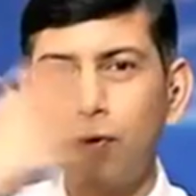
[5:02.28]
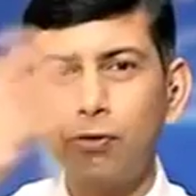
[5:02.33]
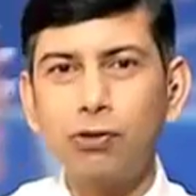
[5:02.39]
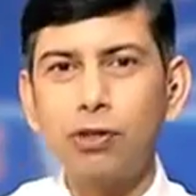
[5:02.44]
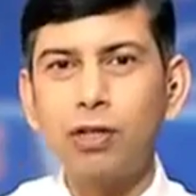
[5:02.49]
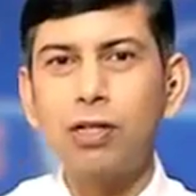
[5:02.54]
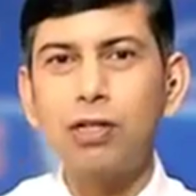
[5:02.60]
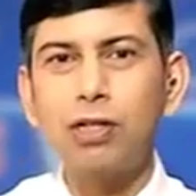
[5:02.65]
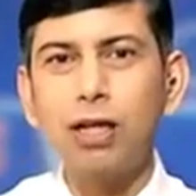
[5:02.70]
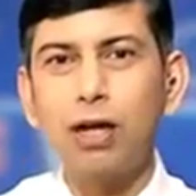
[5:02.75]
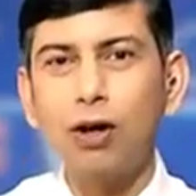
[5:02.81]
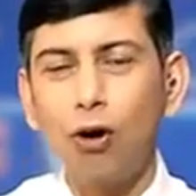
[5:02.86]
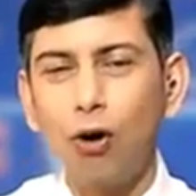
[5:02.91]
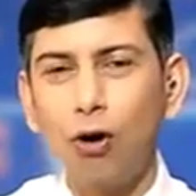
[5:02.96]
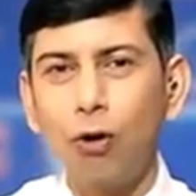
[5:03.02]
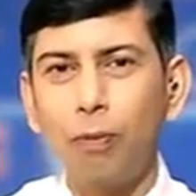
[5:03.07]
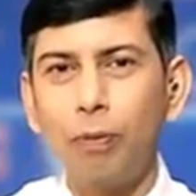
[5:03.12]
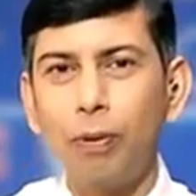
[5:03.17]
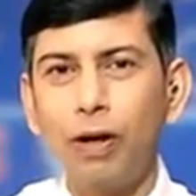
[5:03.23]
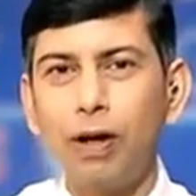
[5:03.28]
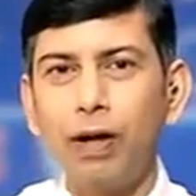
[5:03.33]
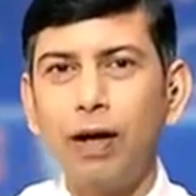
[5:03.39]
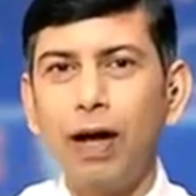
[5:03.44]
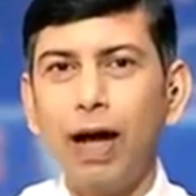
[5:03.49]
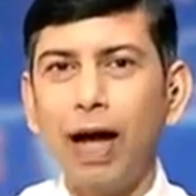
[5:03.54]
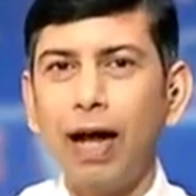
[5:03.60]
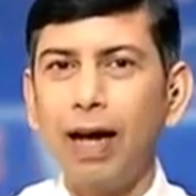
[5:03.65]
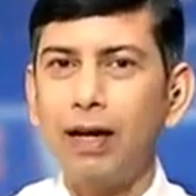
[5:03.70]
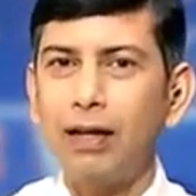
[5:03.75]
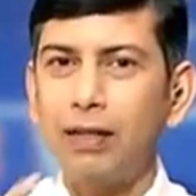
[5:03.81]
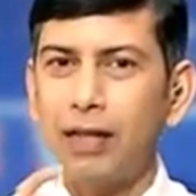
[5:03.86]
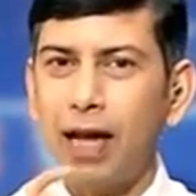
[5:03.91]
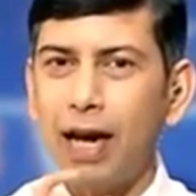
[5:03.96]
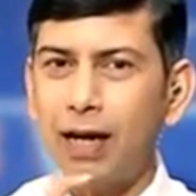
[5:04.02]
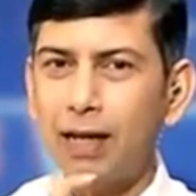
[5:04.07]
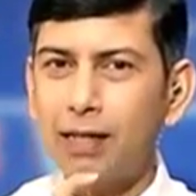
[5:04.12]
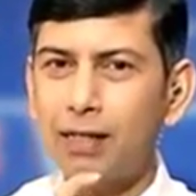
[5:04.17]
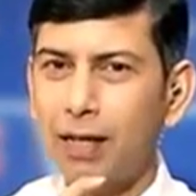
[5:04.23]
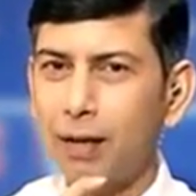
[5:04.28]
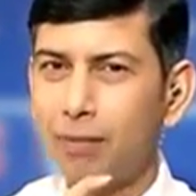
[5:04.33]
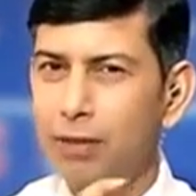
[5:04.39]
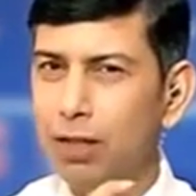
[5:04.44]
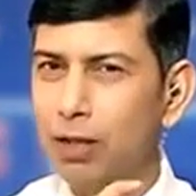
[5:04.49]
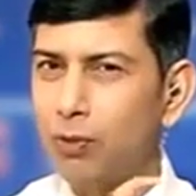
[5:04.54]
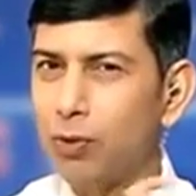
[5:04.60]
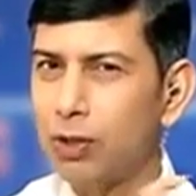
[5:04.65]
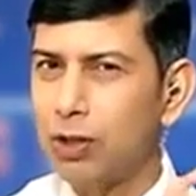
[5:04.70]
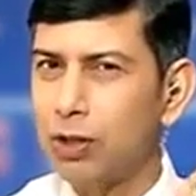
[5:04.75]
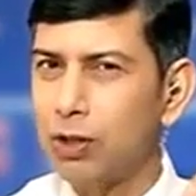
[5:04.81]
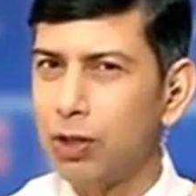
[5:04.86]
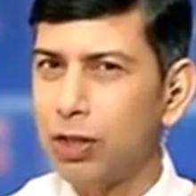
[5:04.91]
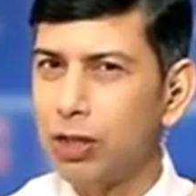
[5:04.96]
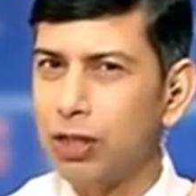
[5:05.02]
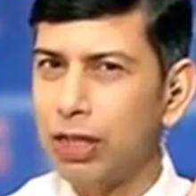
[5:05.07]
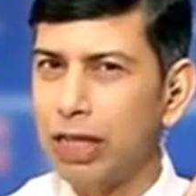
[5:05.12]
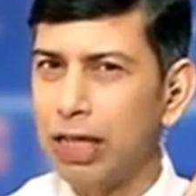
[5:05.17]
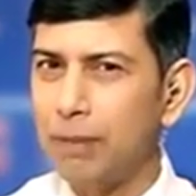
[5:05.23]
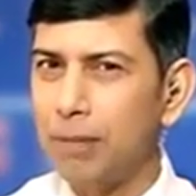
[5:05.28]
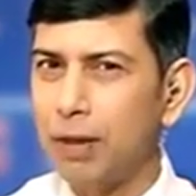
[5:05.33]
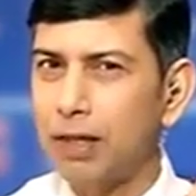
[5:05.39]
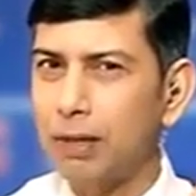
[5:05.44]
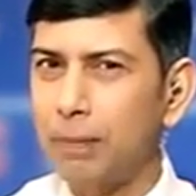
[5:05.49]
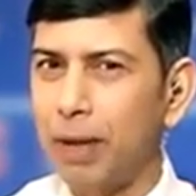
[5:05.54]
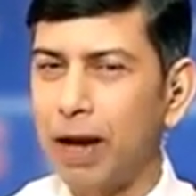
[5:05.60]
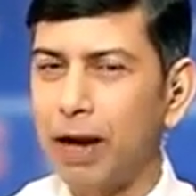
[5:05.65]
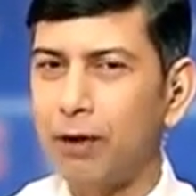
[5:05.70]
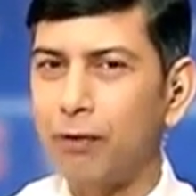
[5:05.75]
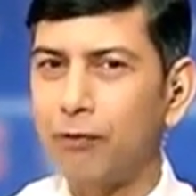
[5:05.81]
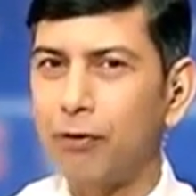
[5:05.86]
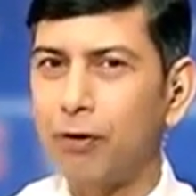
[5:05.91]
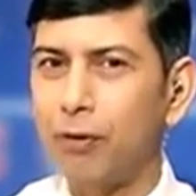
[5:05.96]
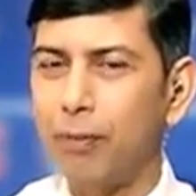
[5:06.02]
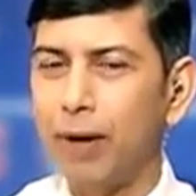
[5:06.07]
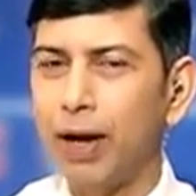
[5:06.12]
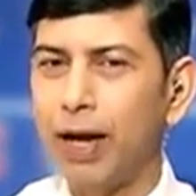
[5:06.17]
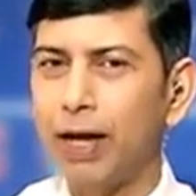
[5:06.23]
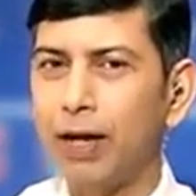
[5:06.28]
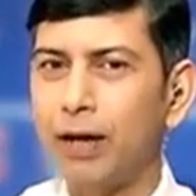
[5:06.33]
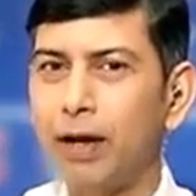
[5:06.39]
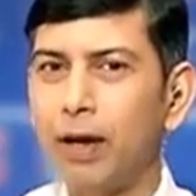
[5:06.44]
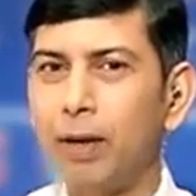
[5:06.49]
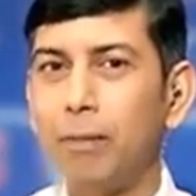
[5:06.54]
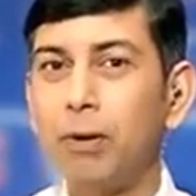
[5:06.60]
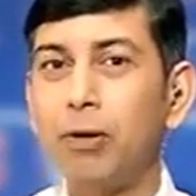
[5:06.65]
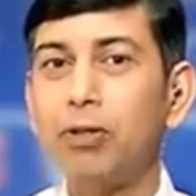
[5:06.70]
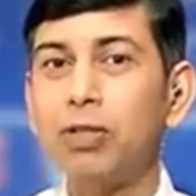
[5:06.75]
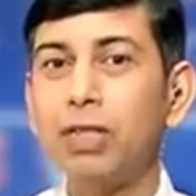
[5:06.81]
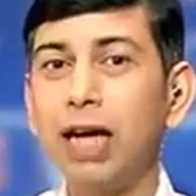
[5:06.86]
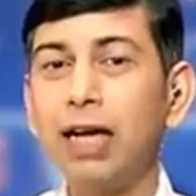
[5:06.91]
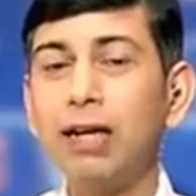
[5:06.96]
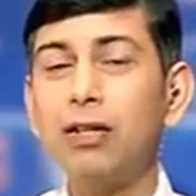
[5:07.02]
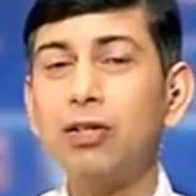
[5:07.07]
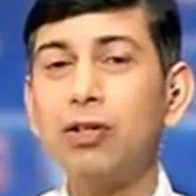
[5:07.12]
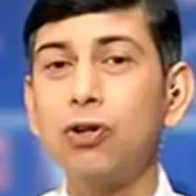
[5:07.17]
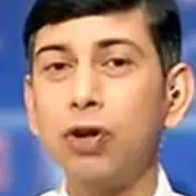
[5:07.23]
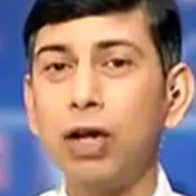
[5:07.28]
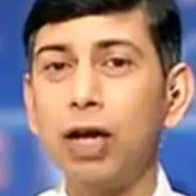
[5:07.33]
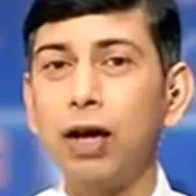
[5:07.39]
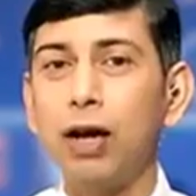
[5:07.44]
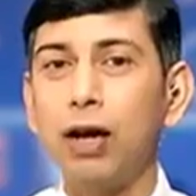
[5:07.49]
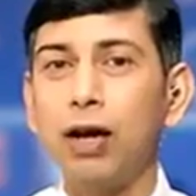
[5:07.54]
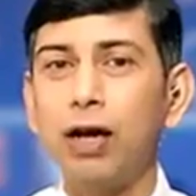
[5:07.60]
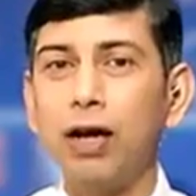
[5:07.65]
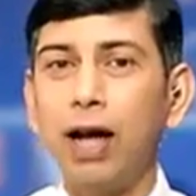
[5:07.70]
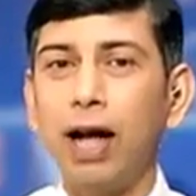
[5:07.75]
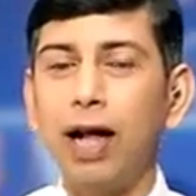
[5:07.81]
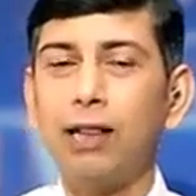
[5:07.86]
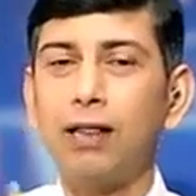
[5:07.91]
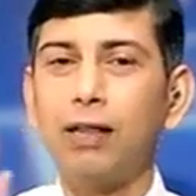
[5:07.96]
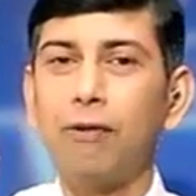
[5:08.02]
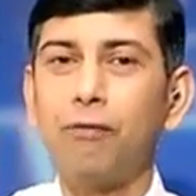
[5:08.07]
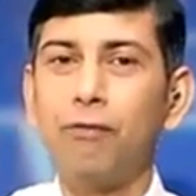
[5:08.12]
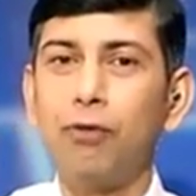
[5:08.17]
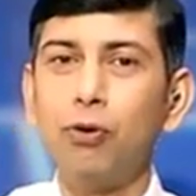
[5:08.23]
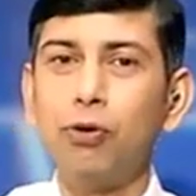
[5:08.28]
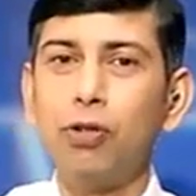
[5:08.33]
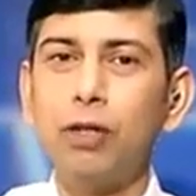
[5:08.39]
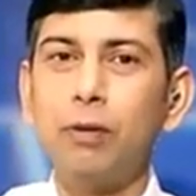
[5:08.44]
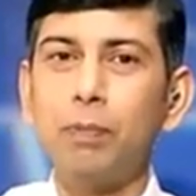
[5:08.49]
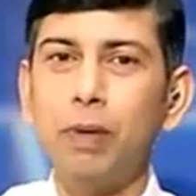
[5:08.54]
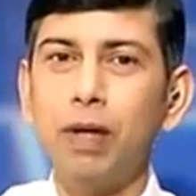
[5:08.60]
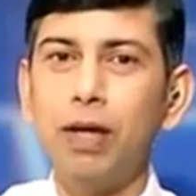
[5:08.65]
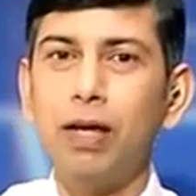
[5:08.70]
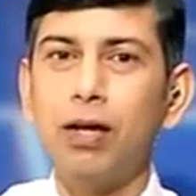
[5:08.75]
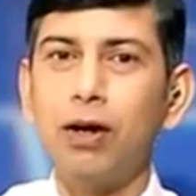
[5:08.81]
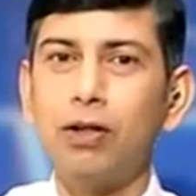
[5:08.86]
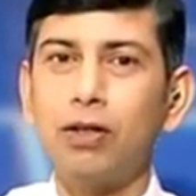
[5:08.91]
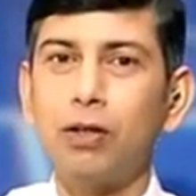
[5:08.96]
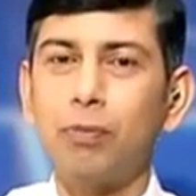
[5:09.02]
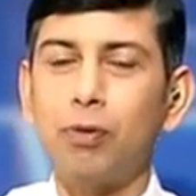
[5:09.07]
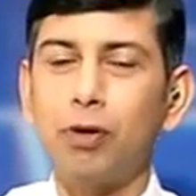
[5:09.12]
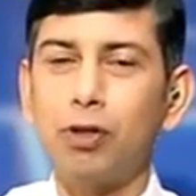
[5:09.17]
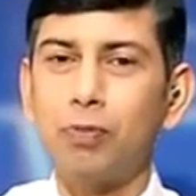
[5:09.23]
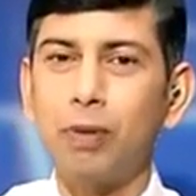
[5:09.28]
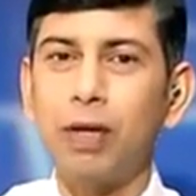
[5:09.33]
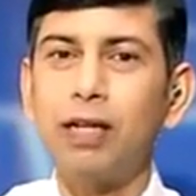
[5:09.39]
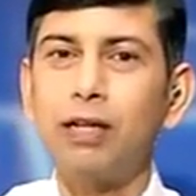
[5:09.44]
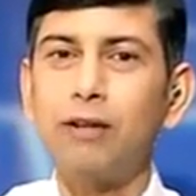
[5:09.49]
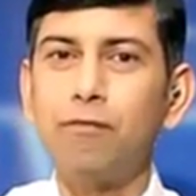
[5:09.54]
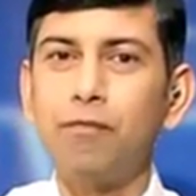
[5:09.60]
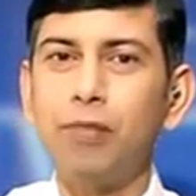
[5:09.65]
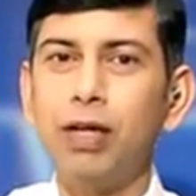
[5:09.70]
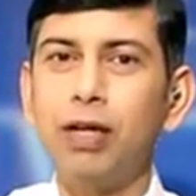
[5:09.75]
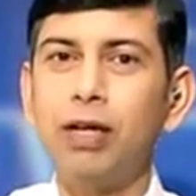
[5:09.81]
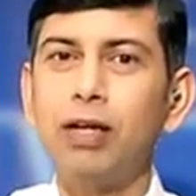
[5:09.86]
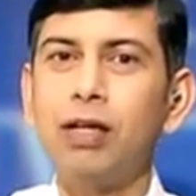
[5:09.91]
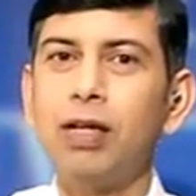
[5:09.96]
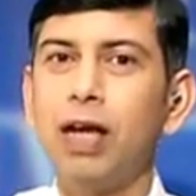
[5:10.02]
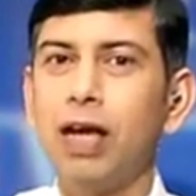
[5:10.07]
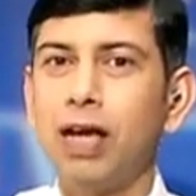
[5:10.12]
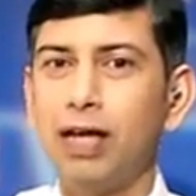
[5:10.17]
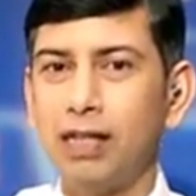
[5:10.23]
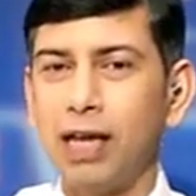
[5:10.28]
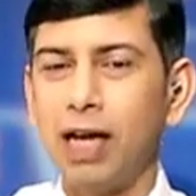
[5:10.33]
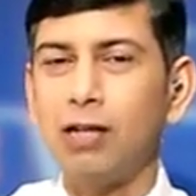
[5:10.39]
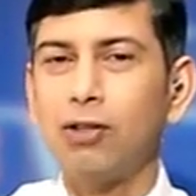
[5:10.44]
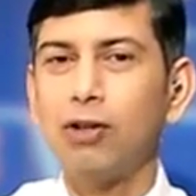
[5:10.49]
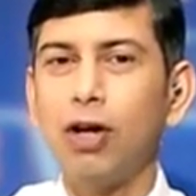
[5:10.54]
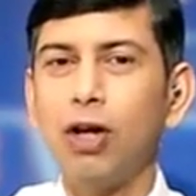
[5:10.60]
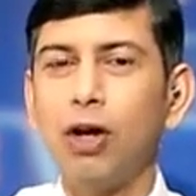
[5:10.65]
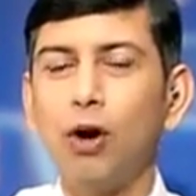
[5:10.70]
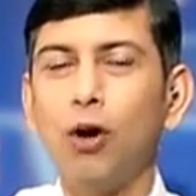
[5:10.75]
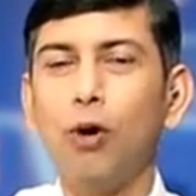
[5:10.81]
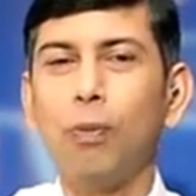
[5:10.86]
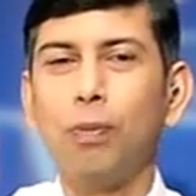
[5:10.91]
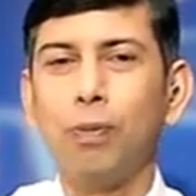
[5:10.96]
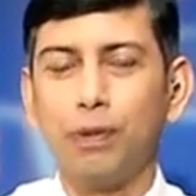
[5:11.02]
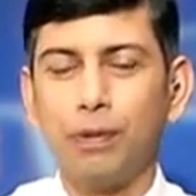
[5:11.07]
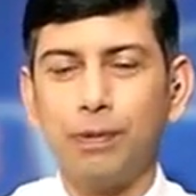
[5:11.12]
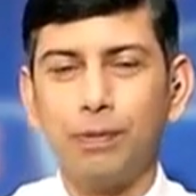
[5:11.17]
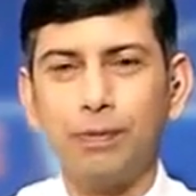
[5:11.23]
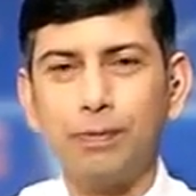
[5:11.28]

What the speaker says: a futuristic hope. And that is something which you need to keep at the back of your mind because that is real and the future PE or the prospective PE is actually hope.